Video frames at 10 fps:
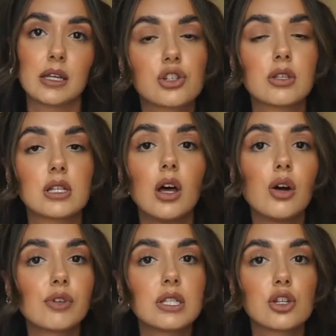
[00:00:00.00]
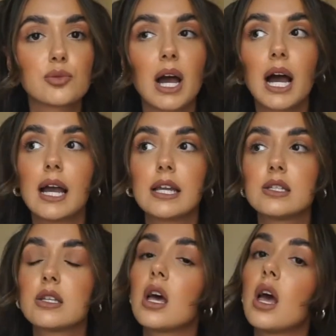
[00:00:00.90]
So there's a lot of research behind
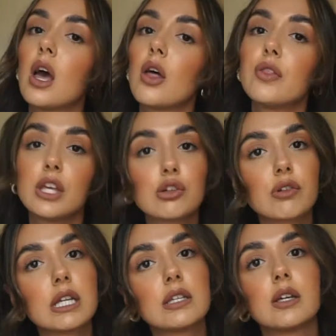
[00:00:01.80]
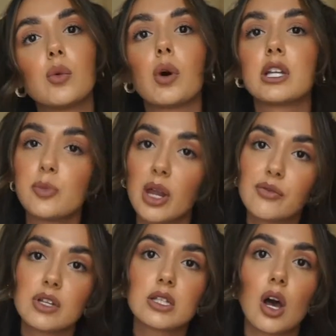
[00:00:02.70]
the ingredient, what its
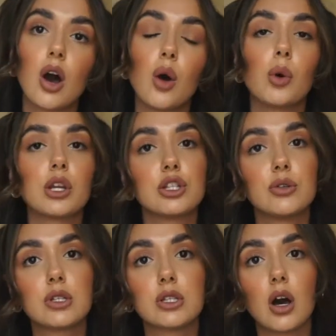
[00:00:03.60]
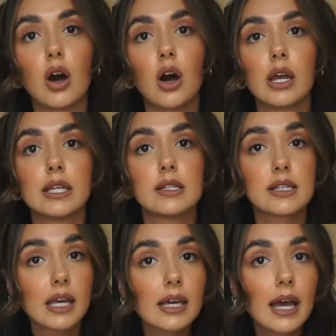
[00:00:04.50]
benefits are, what its uses are in
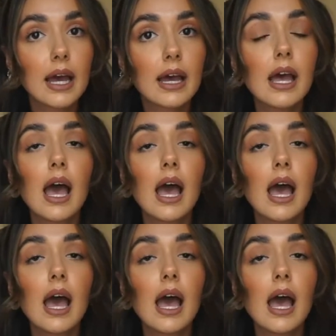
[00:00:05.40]
skincare,